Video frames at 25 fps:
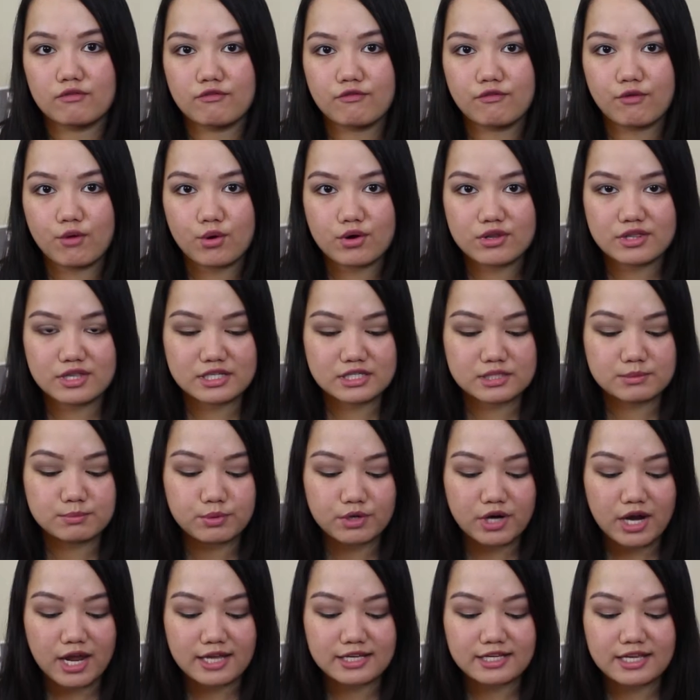for this
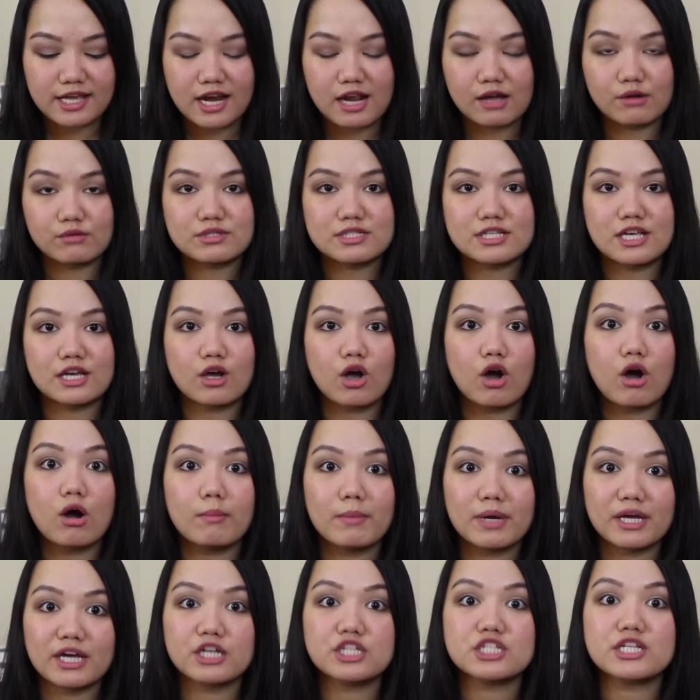brand, and I was like, oh
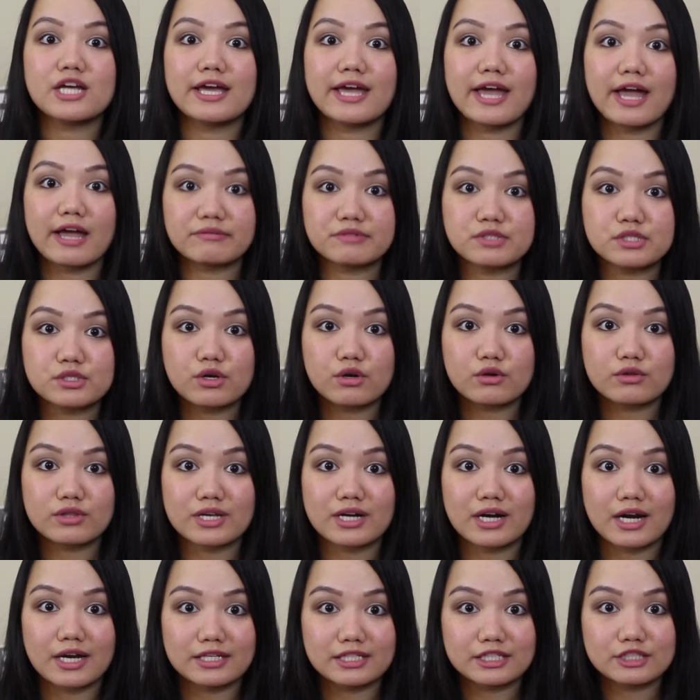my gosh, I have to go
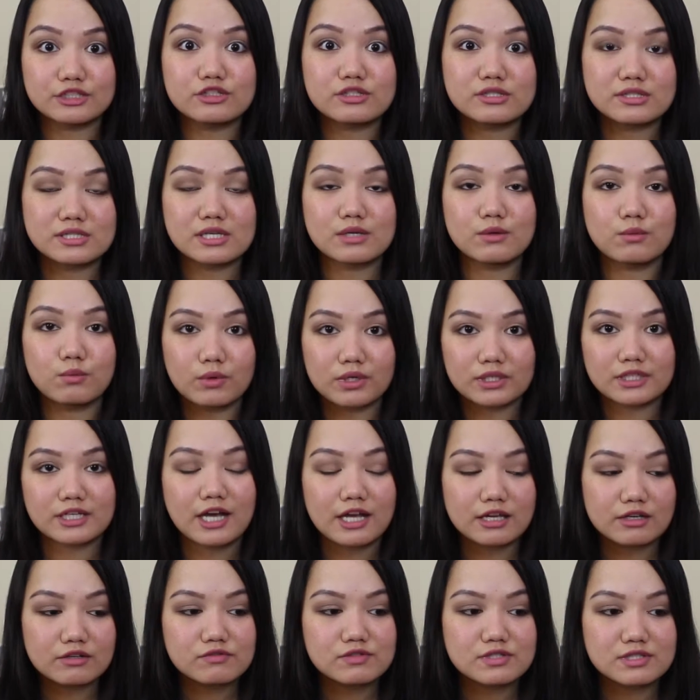there. I need to see what
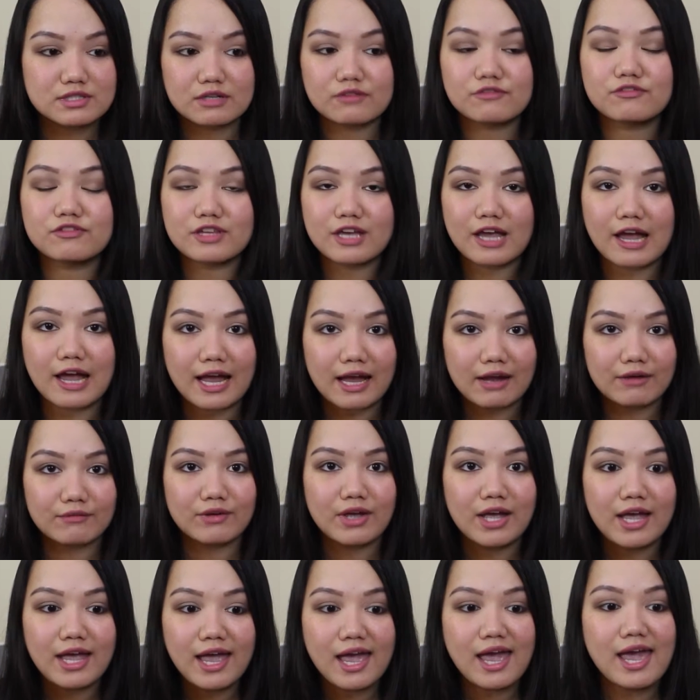kind of stuff they
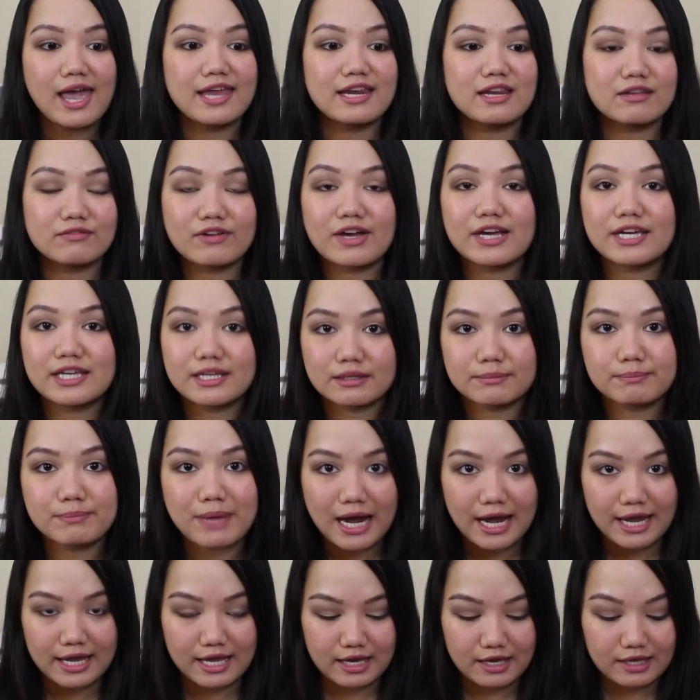have and if I can
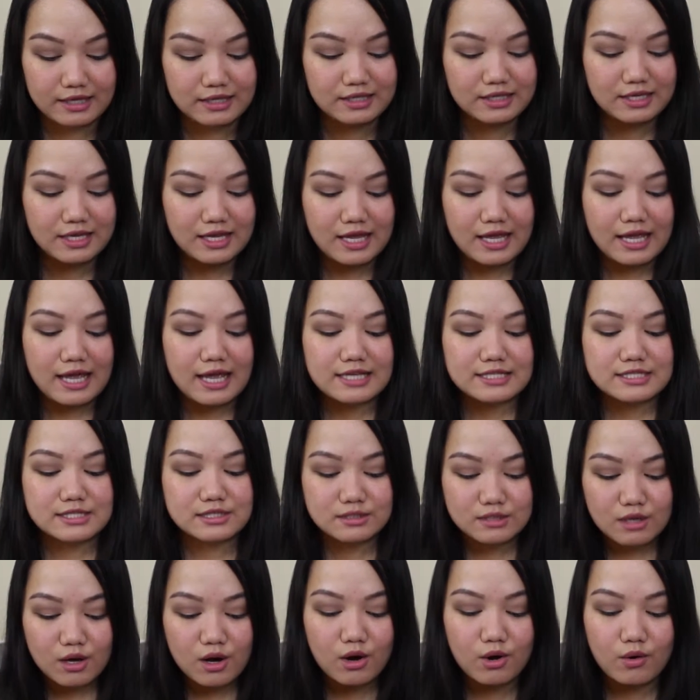buy it.
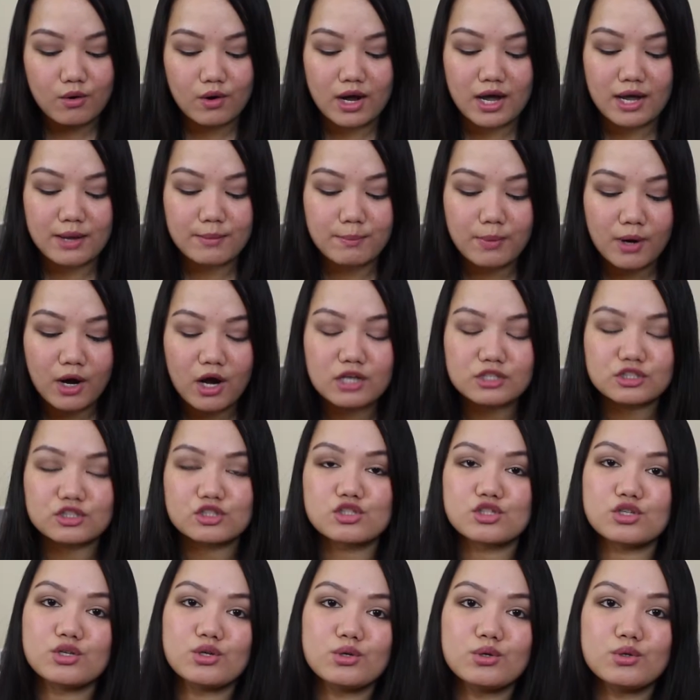So I
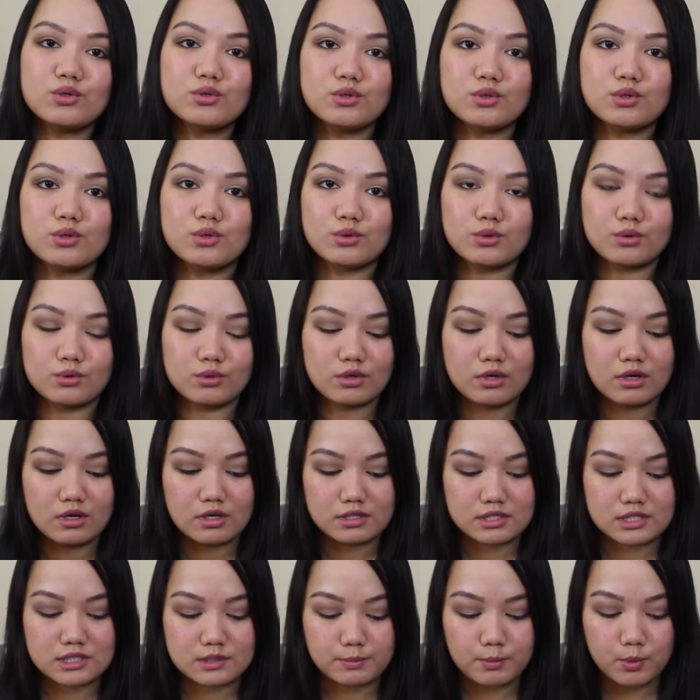bought two new
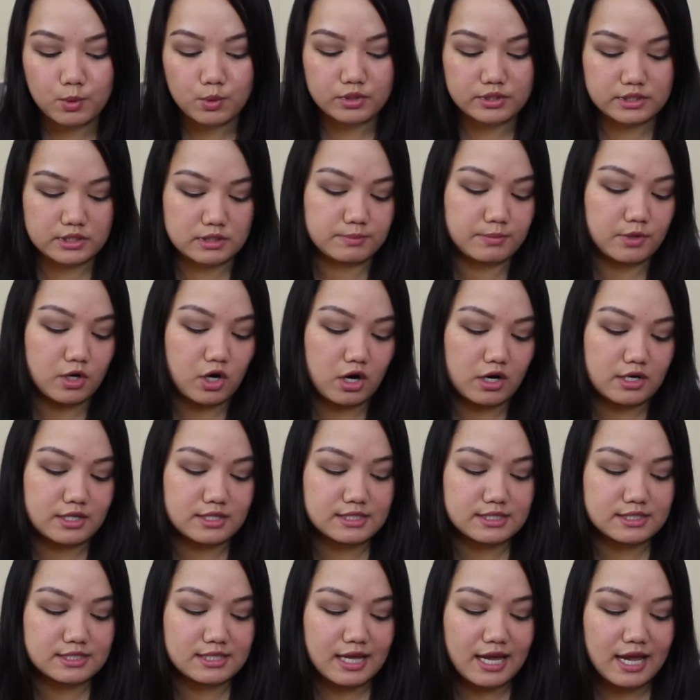sports
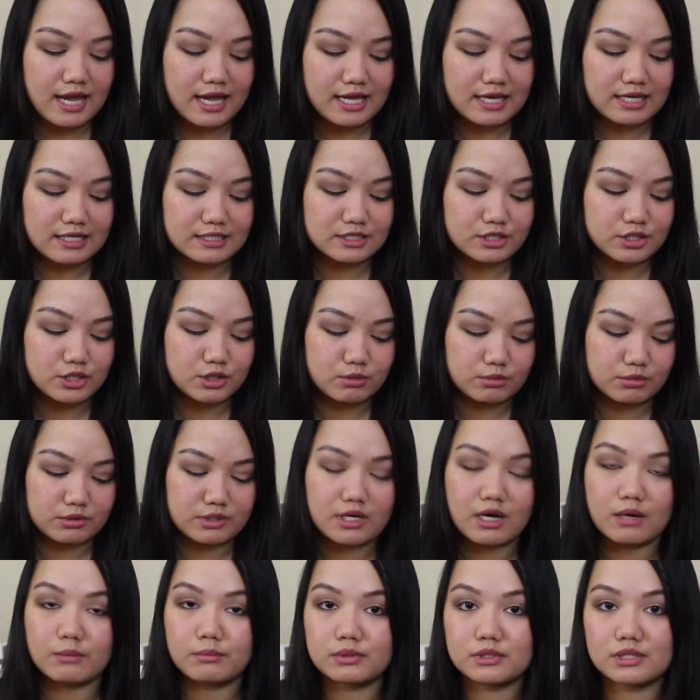bras, and you
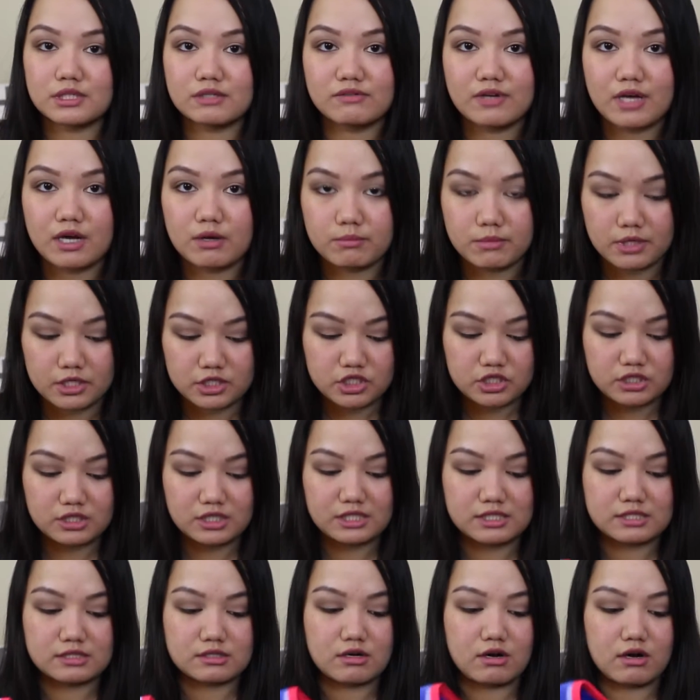would not believe how much
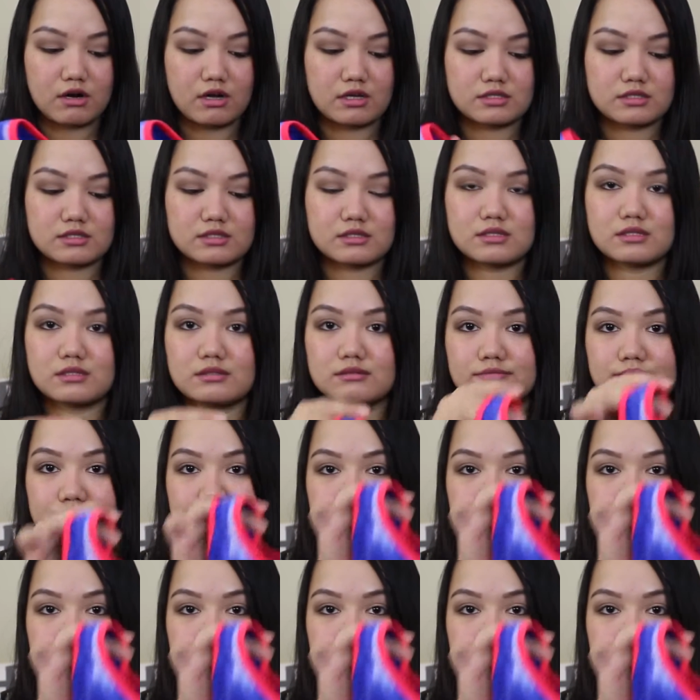these cost.